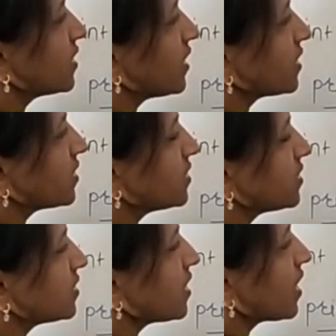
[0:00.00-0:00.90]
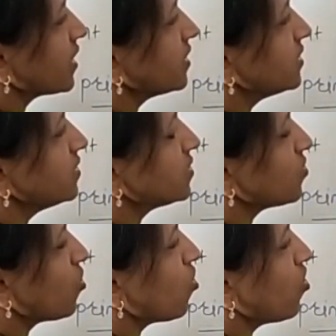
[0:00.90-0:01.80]
like this, size
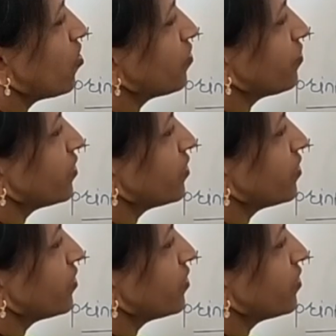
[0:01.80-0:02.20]
of